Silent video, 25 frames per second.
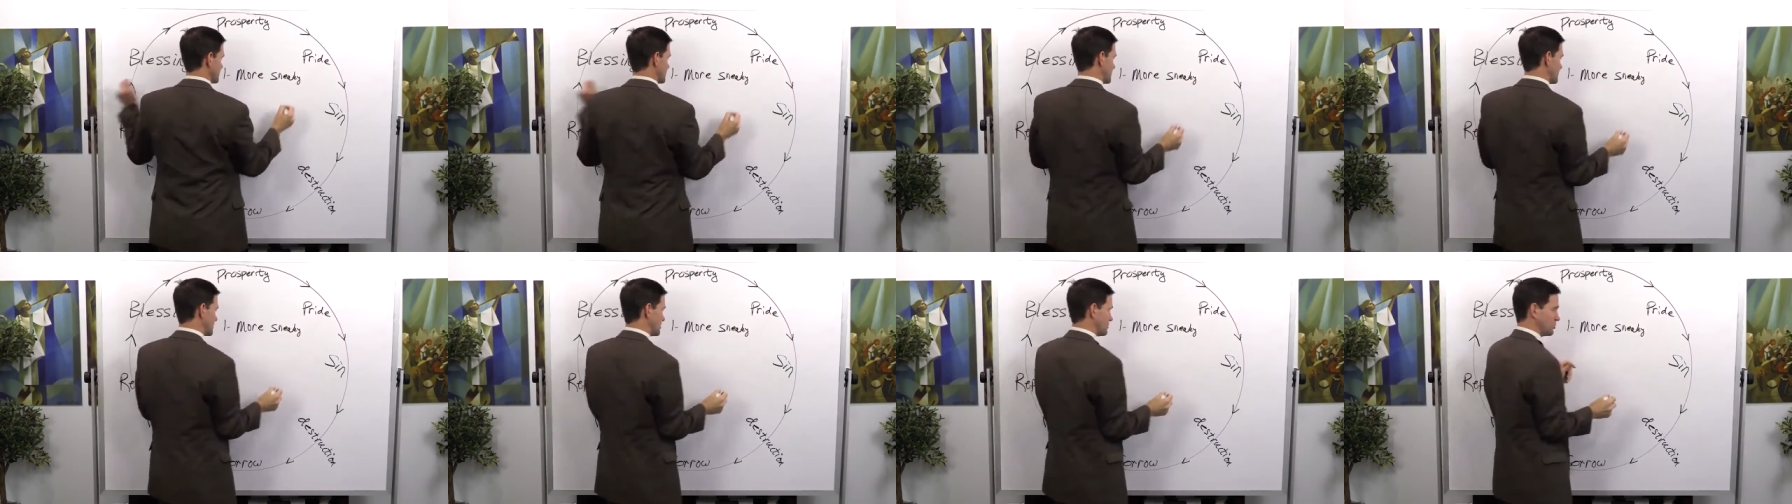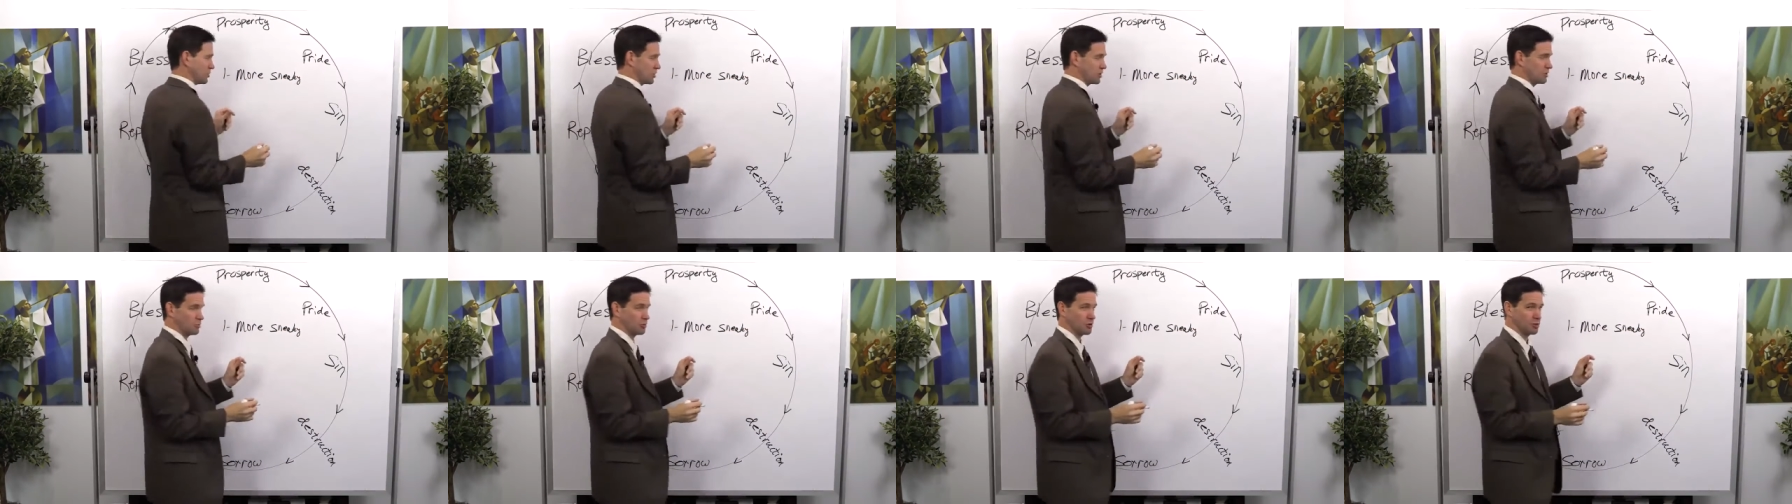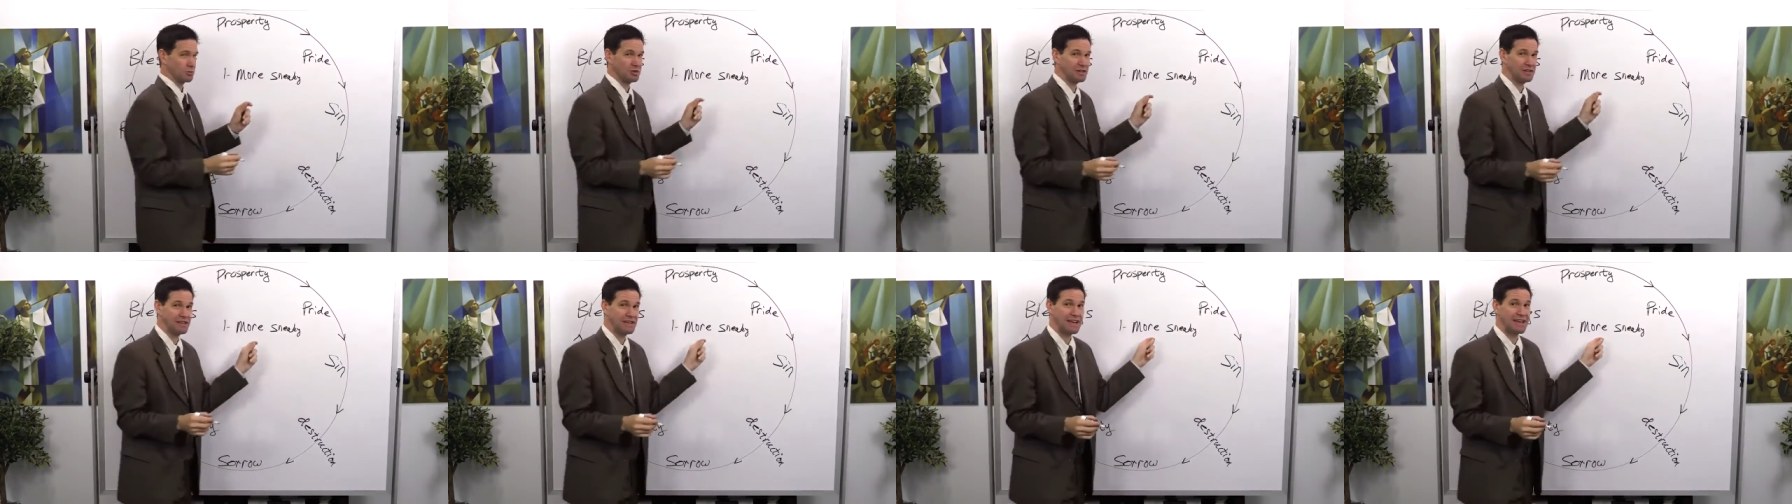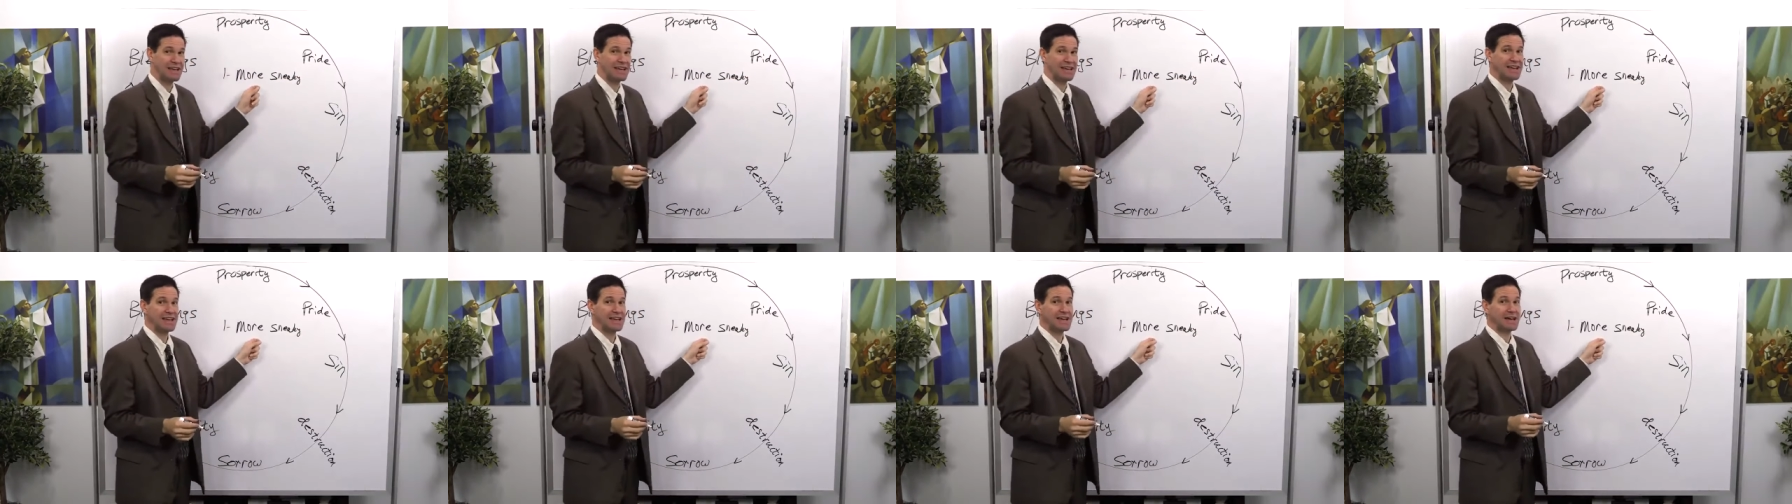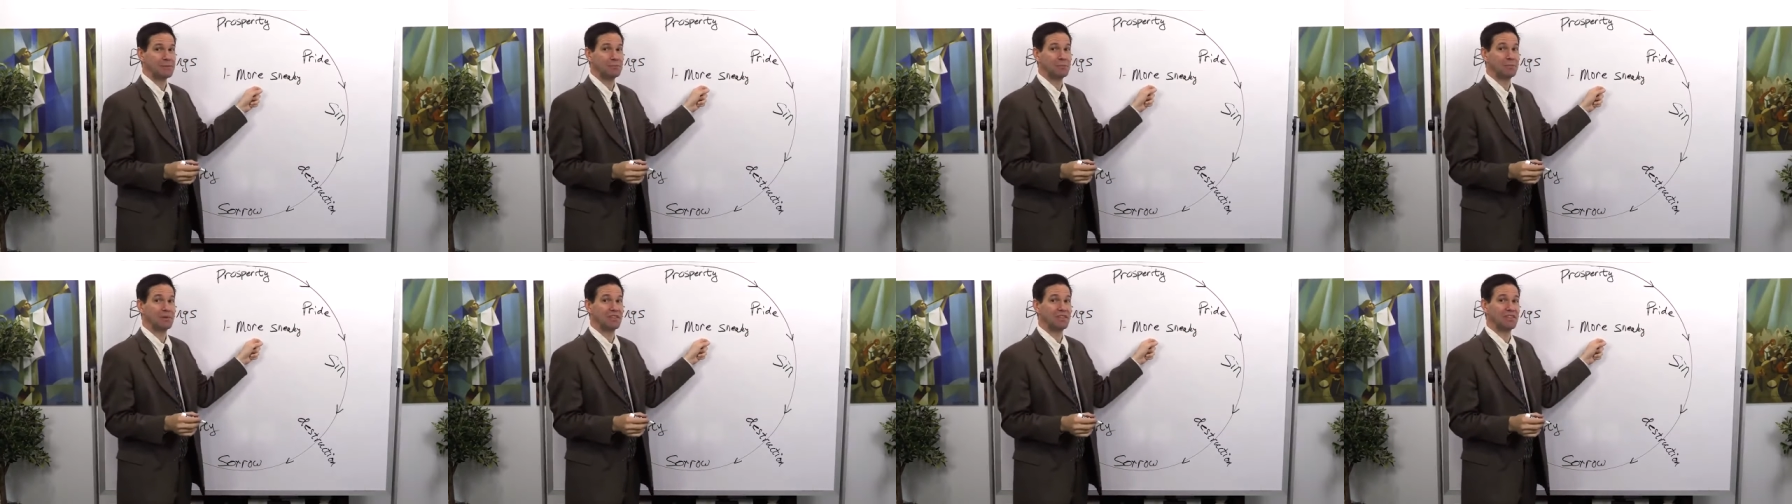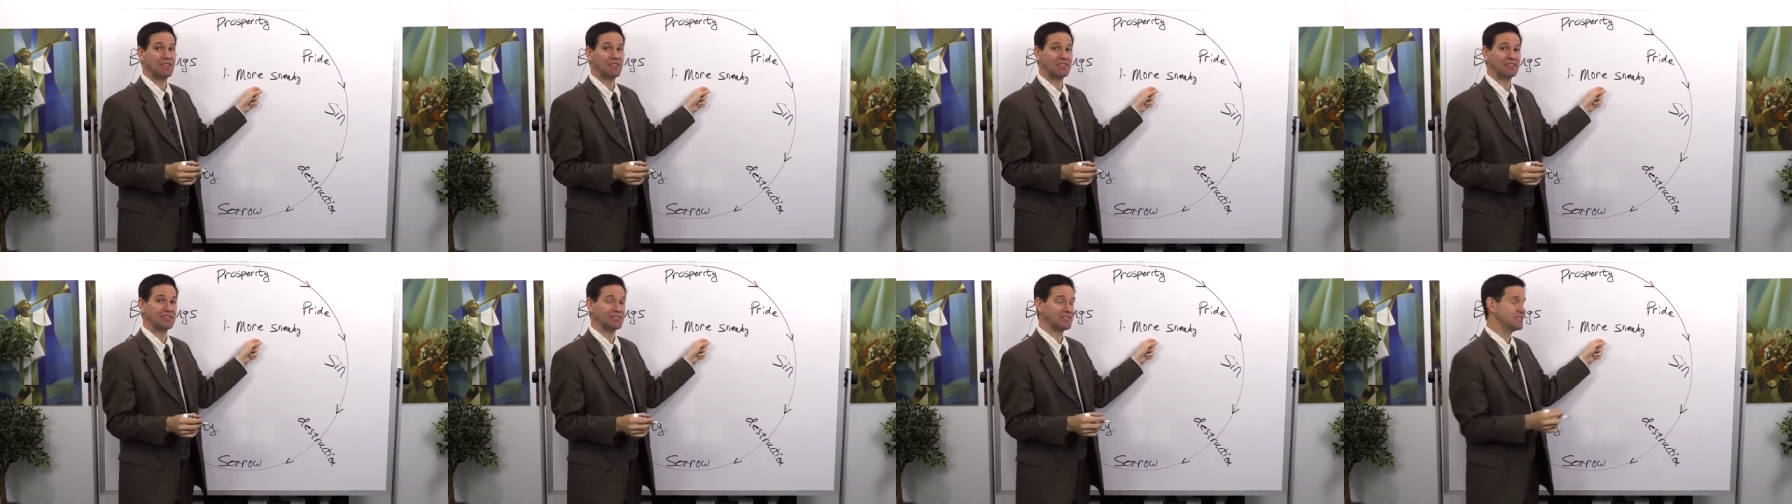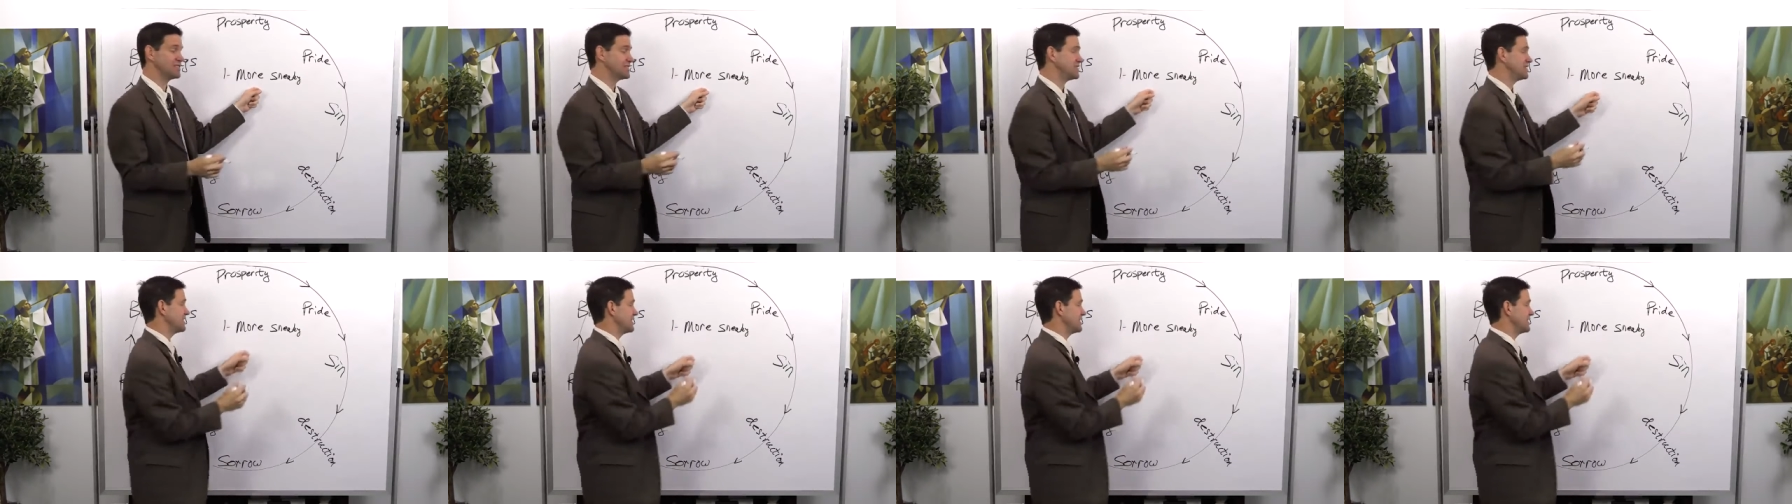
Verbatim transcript: in the Book of Mormon, but this is